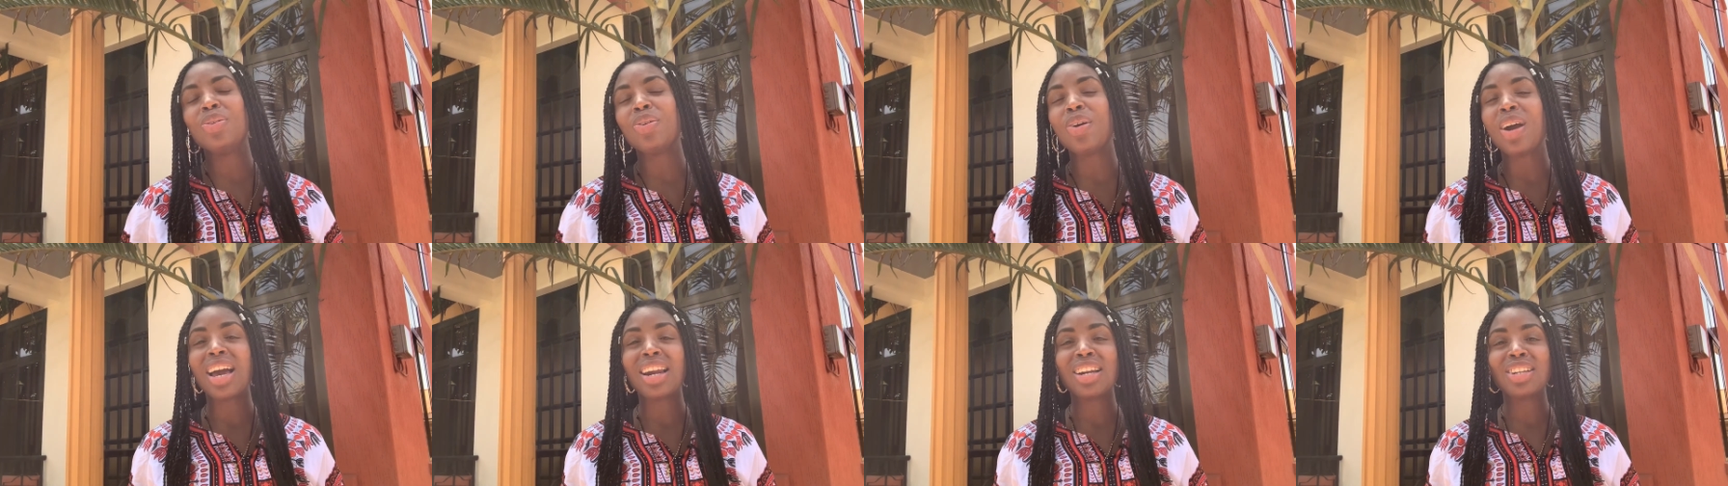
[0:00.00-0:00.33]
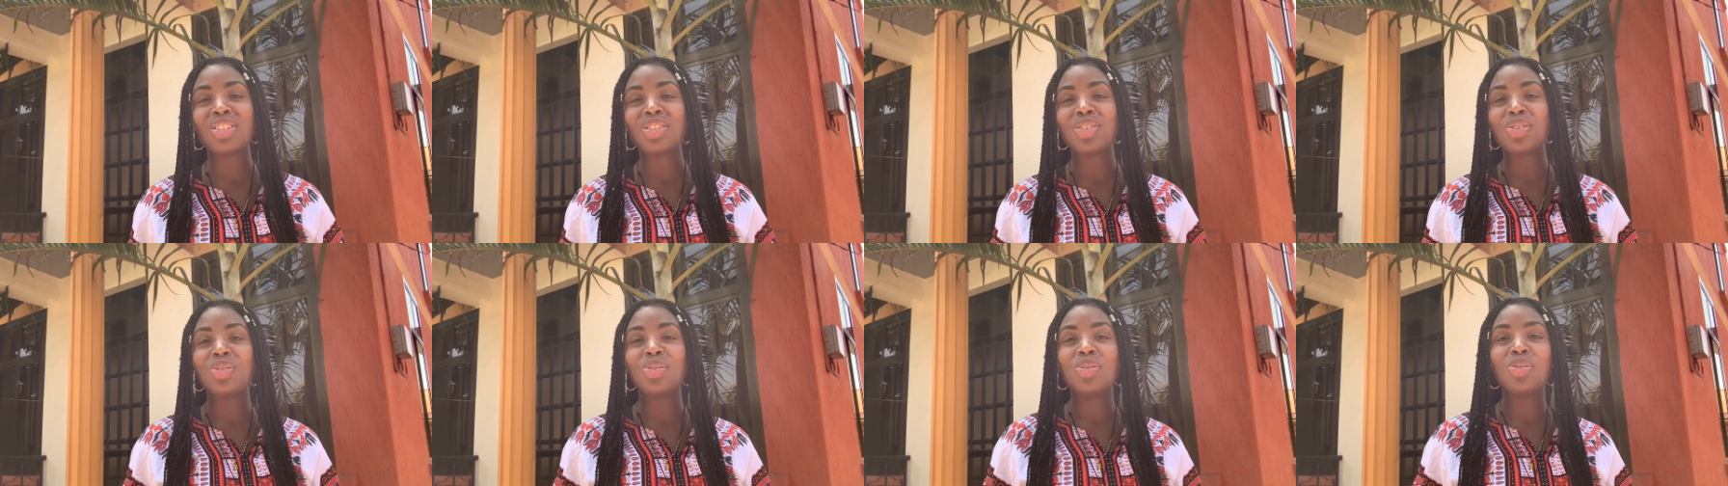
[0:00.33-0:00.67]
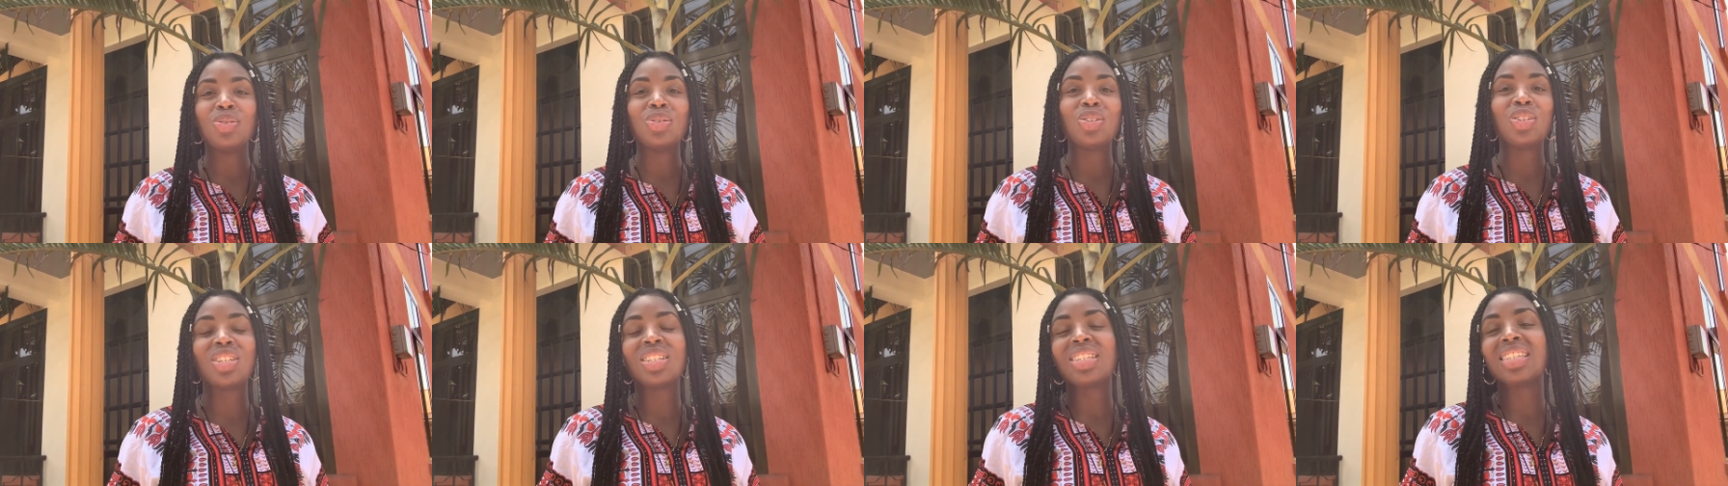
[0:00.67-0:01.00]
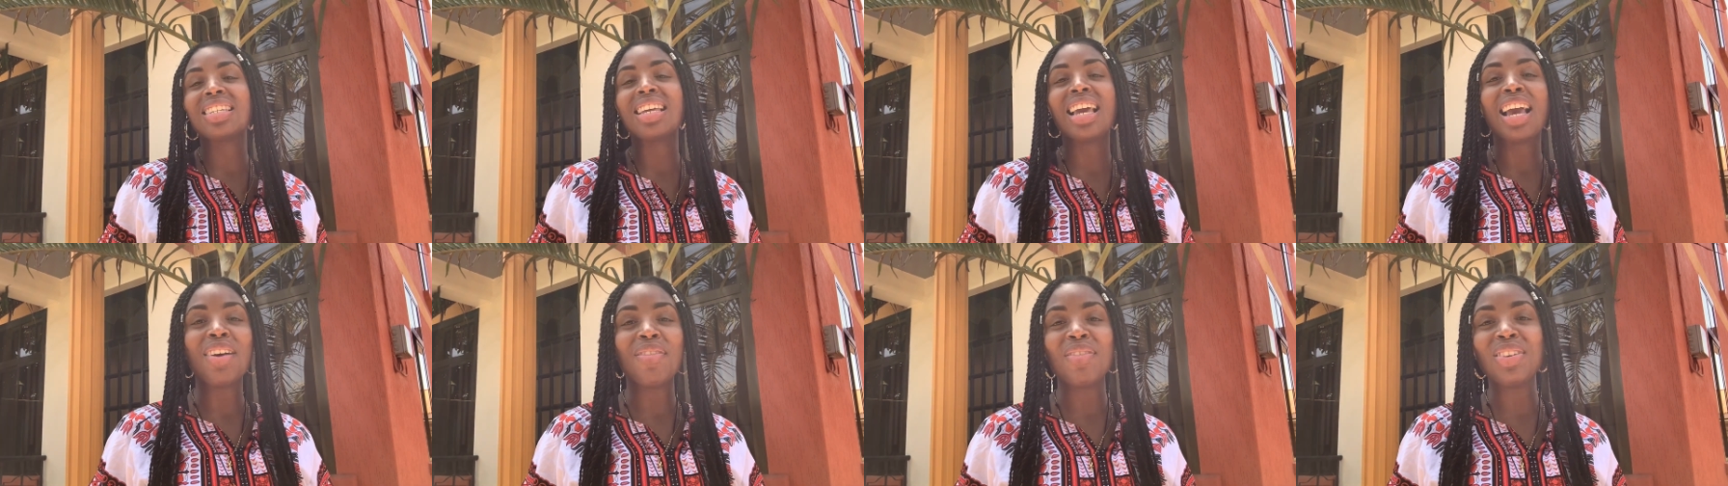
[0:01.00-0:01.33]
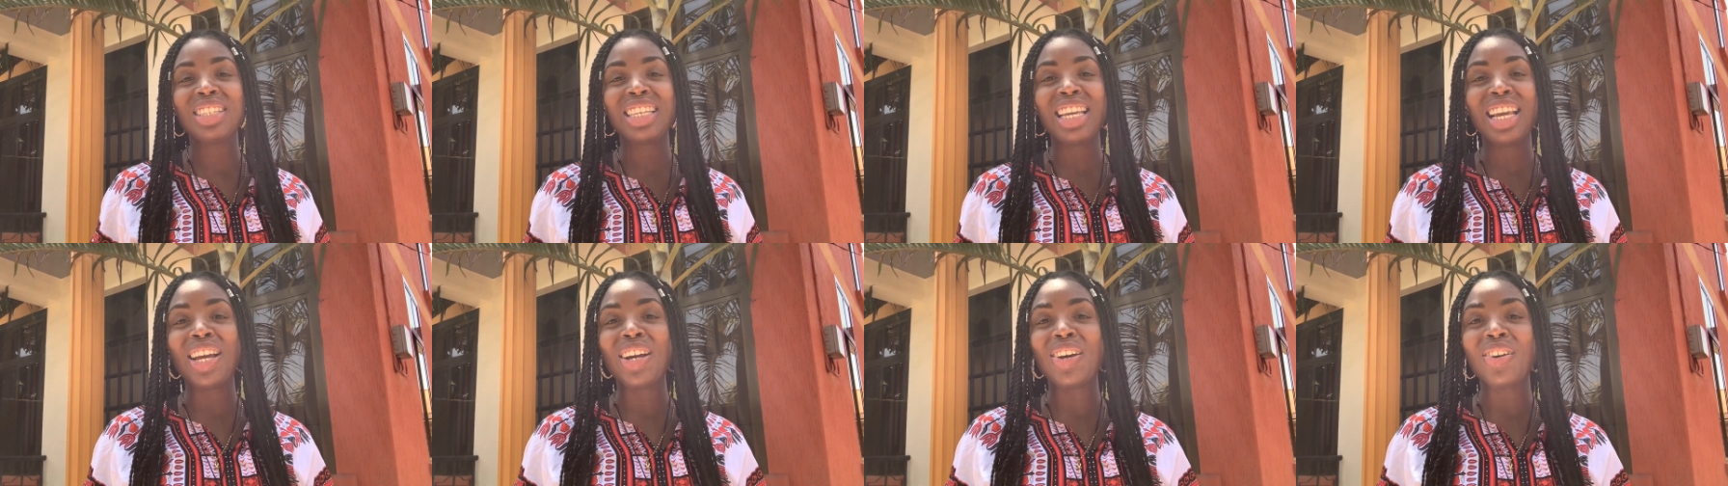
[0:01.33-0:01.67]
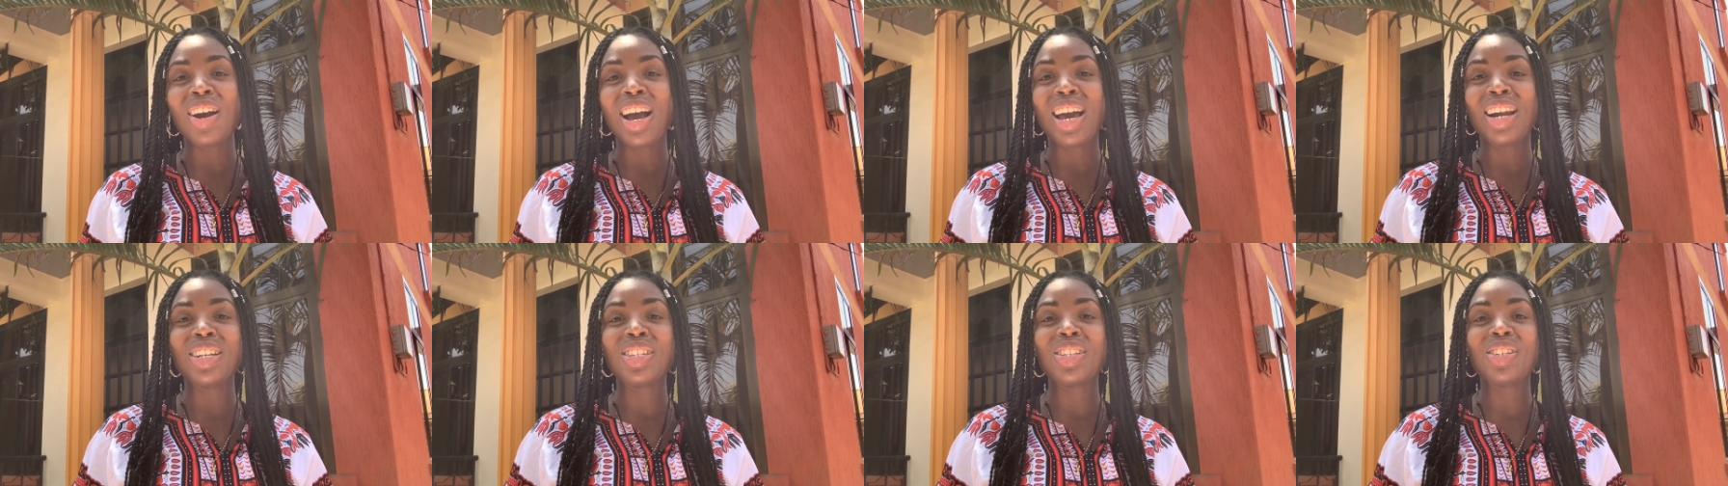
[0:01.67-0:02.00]
gratitude, just everything
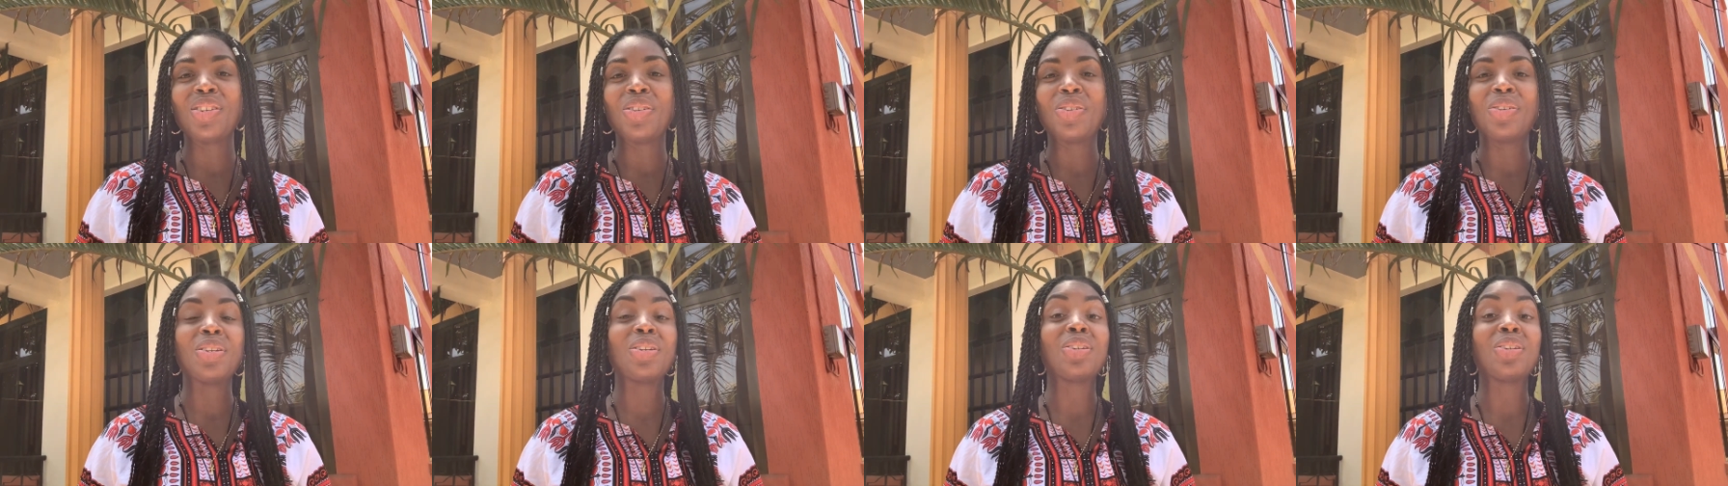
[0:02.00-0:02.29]
gratitude.